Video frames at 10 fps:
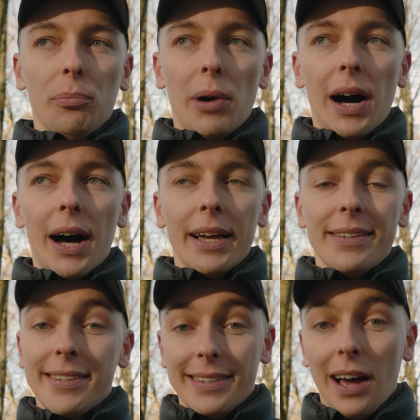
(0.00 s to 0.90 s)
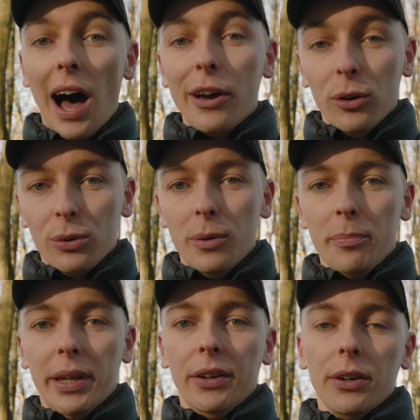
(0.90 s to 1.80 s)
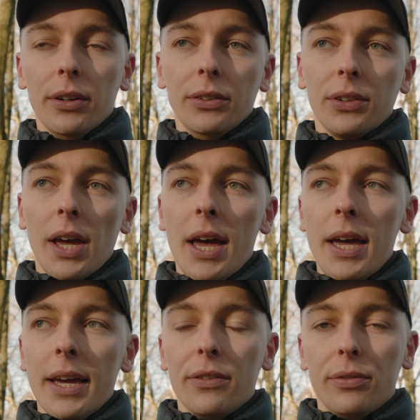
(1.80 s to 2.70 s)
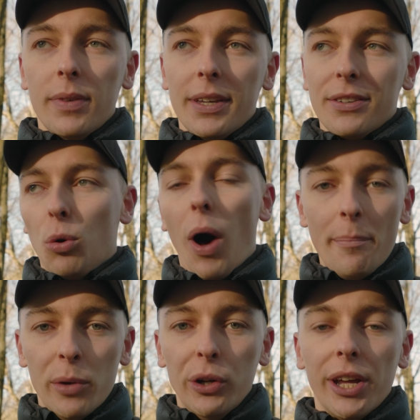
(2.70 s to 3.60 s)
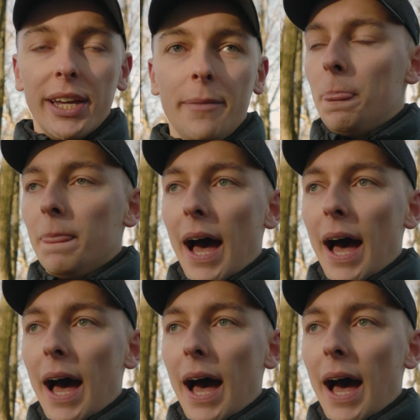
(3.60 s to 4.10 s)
my style, because it's quite moody,